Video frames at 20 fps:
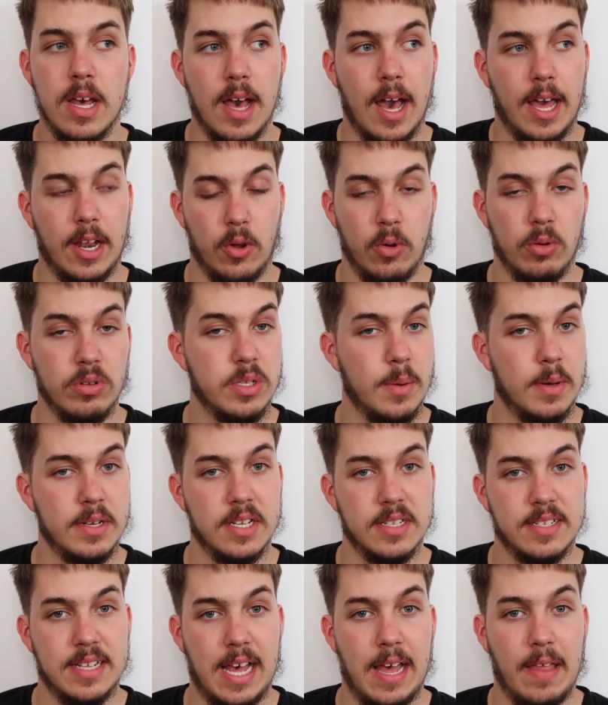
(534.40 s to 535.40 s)
And I also
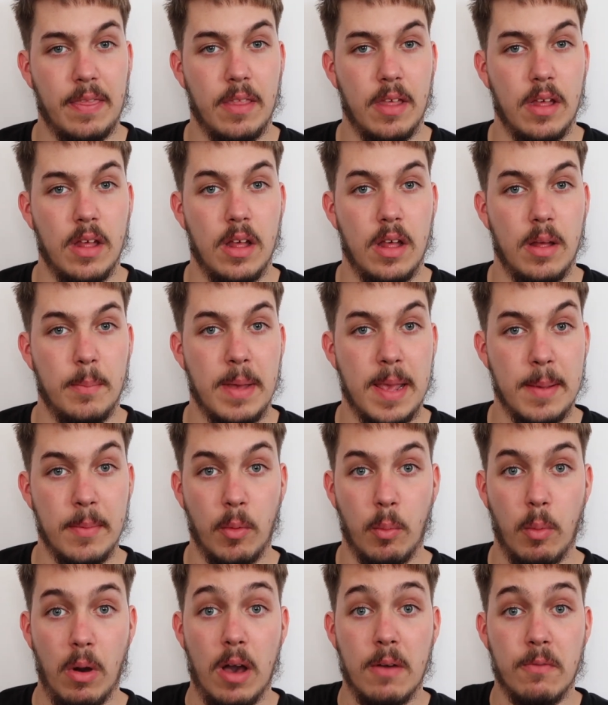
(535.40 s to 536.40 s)
understand that people
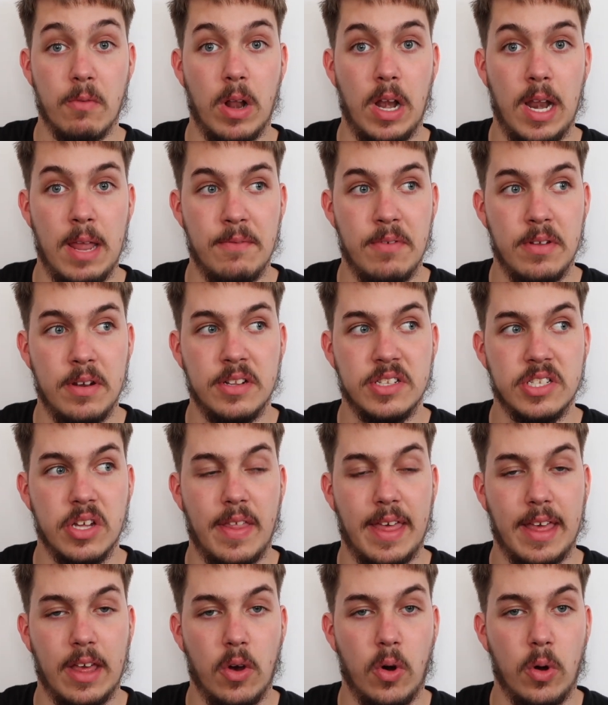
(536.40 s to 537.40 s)
work for a living, so
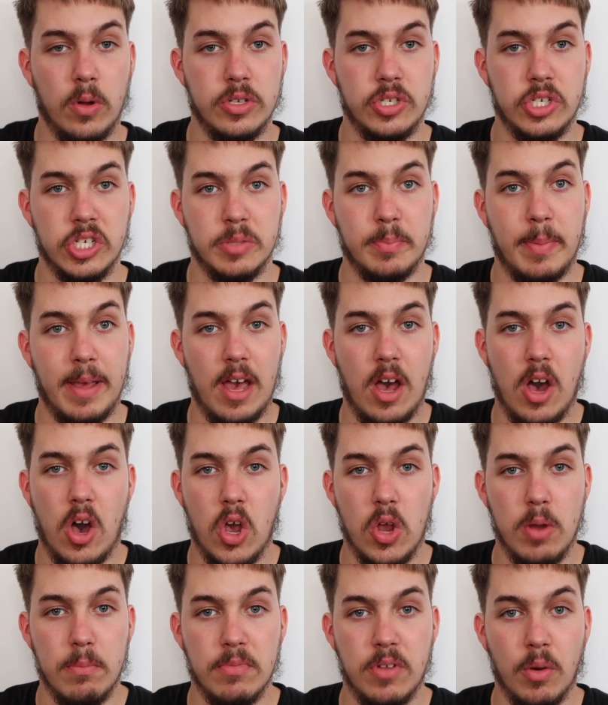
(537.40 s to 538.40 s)
they can't just be at
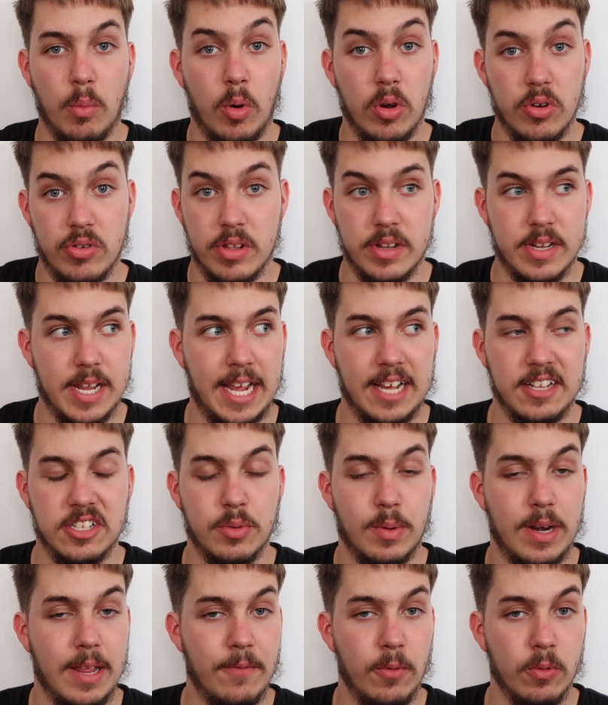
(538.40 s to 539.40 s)
home to watch the tanks
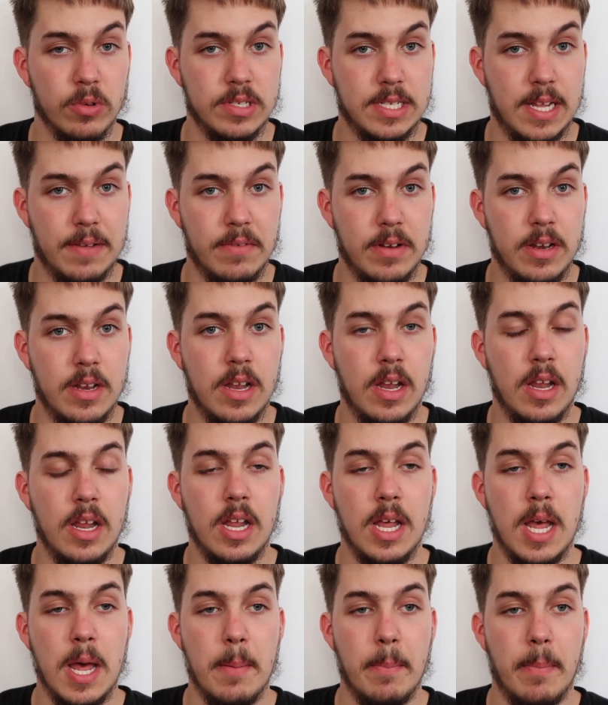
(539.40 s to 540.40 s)
24/7.
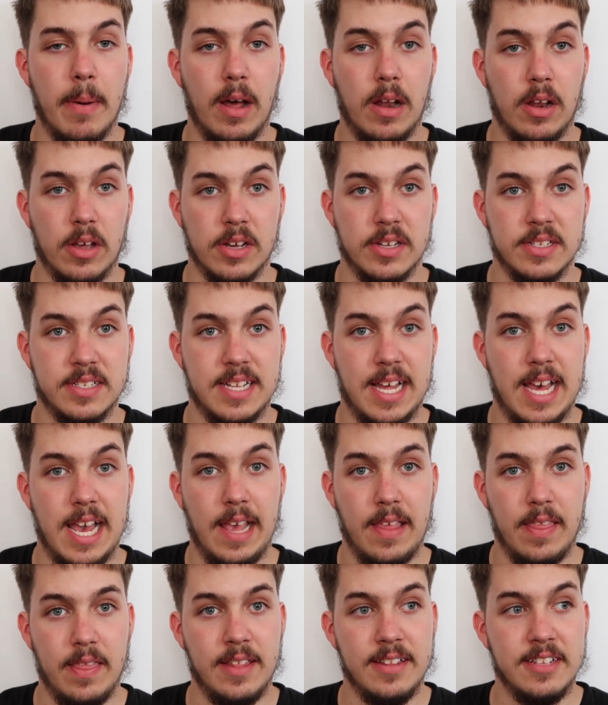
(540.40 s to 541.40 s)
But like I
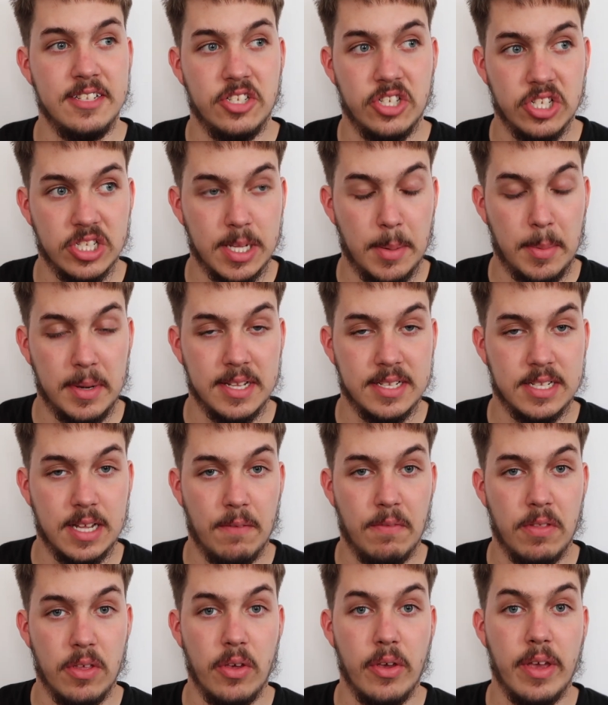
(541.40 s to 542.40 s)
say, this is just some of the
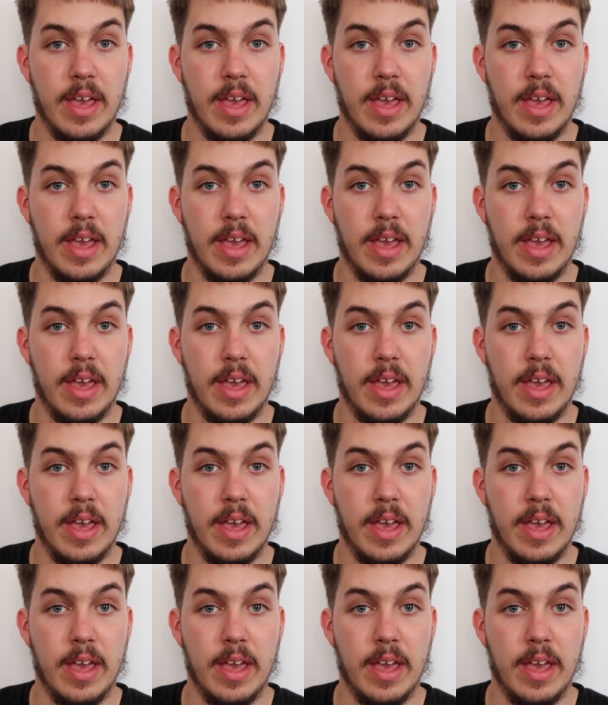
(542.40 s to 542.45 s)
stuff that you